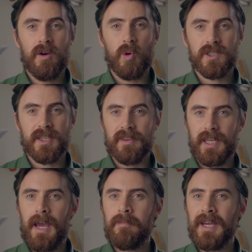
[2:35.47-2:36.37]
was that
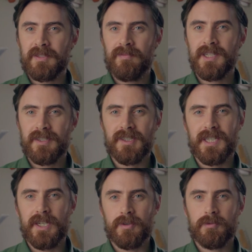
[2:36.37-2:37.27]
the MX Master
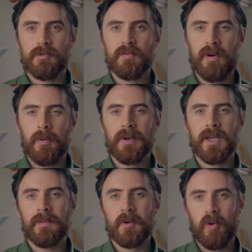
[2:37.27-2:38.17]
series was popping
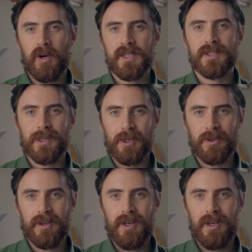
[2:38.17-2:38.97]
up quite a lot,